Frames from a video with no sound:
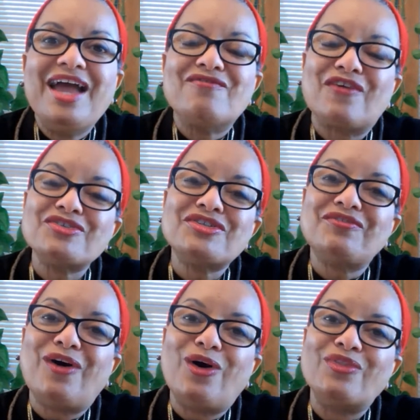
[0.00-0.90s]
First
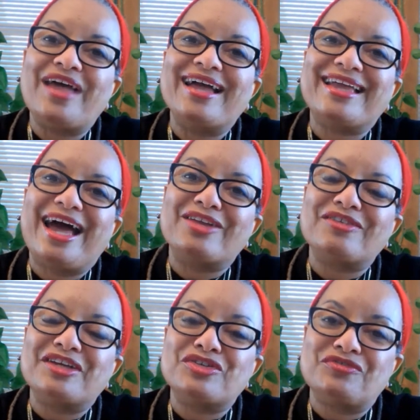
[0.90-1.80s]
of all, that kind of
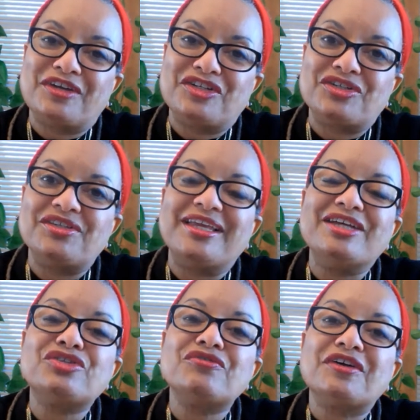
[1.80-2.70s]
intervention, the
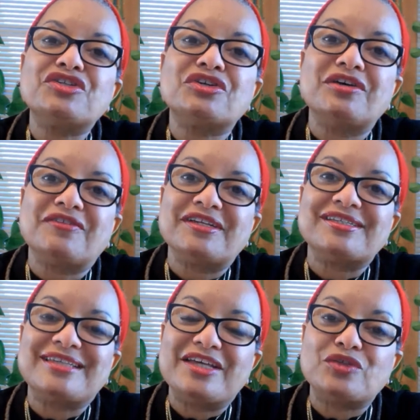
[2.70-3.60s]
intervention of an
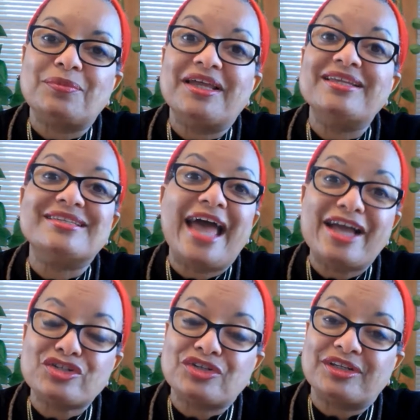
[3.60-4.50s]
assessment, is
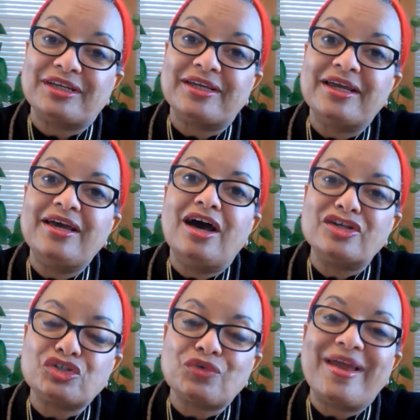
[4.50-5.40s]
actually a
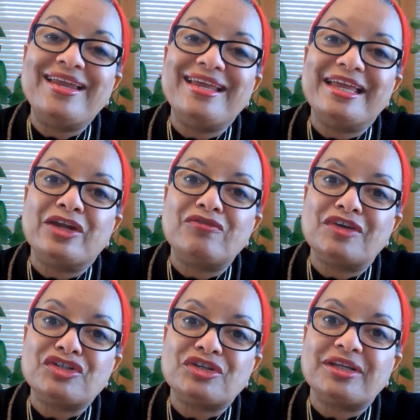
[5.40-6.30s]
training
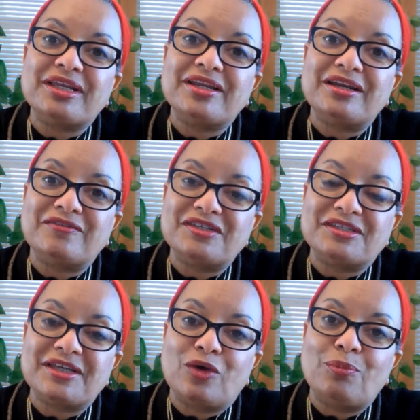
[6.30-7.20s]
intervention in and of
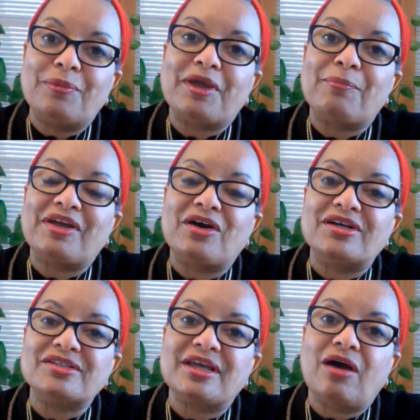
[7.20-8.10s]
itself,
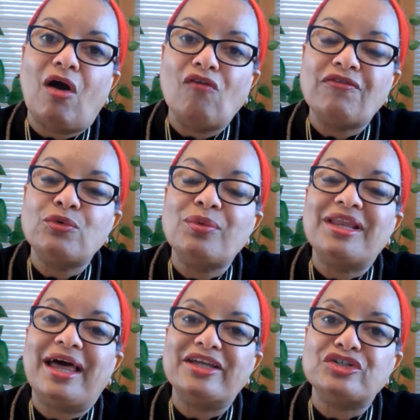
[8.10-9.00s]
because often we
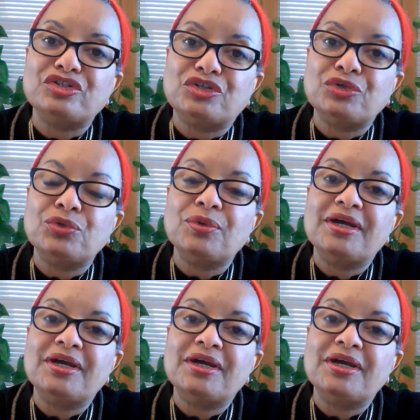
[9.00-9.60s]
like to do